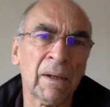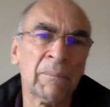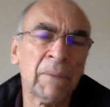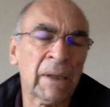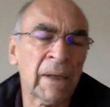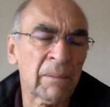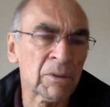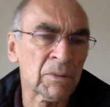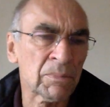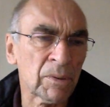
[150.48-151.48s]
being able
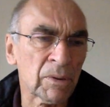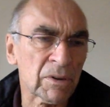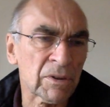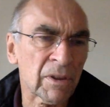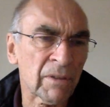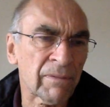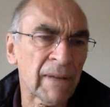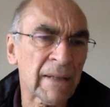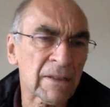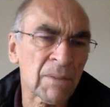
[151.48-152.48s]
to put
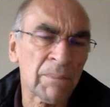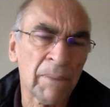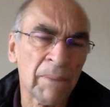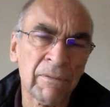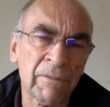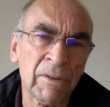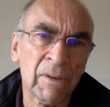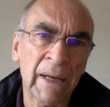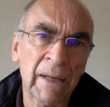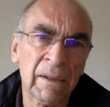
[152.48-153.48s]
flats above, you
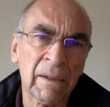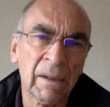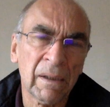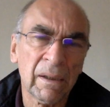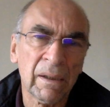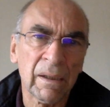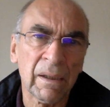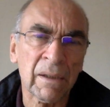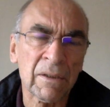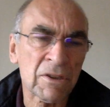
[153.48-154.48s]
can,
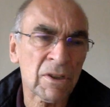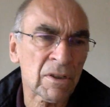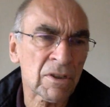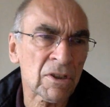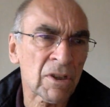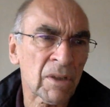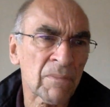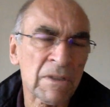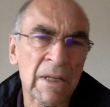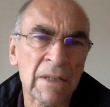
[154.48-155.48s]
in certain
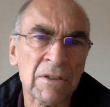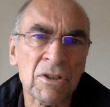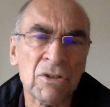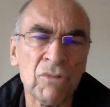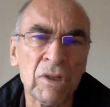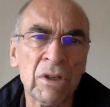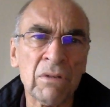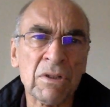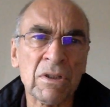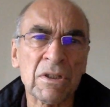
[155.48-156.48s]
circumstances,
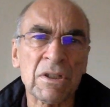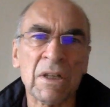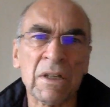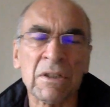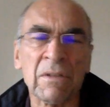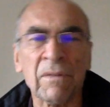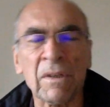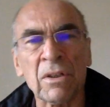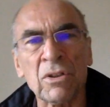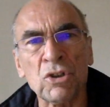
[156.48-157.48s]
reduce the size of
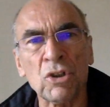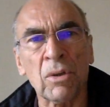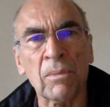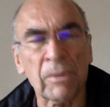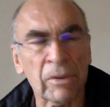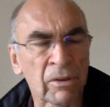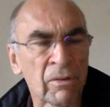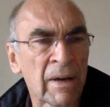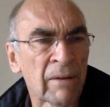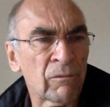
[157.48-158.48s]
the shop on the
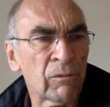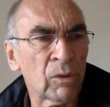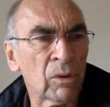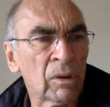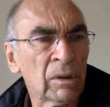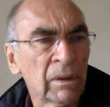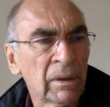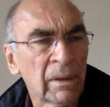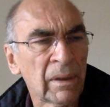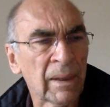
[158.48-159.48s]
ground floor
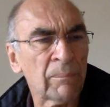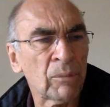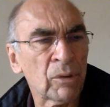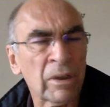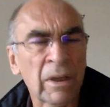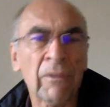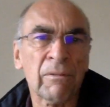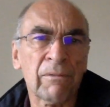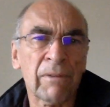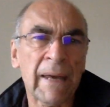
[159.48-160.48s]
and put another
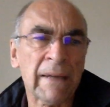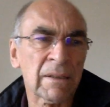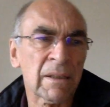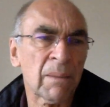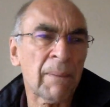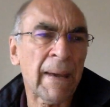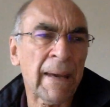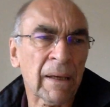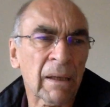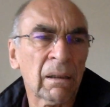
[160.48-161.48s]
flat at the back
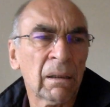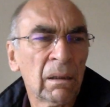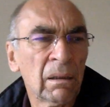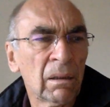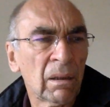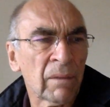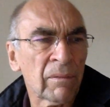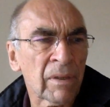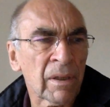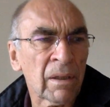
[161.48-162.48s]
of
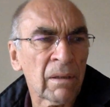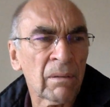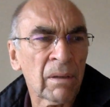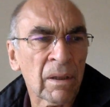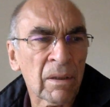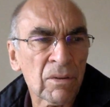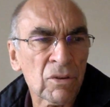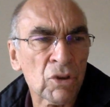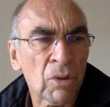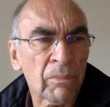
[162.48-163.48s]
the
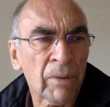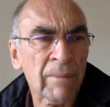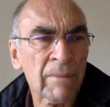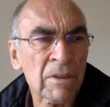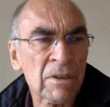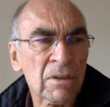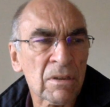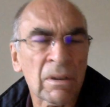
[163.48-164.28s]
shop premise